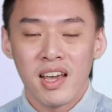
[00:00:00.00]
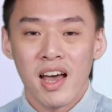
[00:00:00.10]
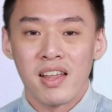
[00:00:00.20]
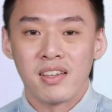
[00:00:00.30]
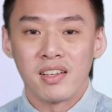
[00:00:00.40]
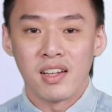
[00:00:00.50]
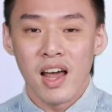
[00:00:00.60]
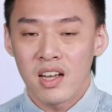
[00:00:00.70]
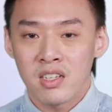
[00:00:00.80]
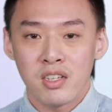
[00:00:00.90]
And the
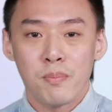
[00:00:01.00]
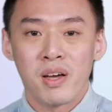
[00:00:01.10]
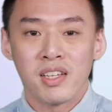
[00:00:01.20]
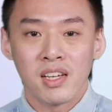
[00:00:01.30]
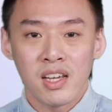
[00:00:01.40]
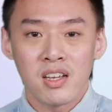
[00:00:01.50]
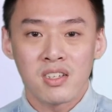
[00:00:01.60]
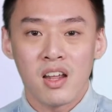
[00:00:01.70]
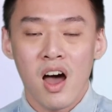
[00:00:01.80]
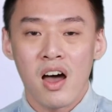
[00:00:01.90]
last but not
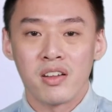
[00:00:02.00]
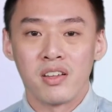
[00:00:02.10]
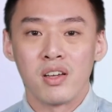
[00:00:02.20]
least are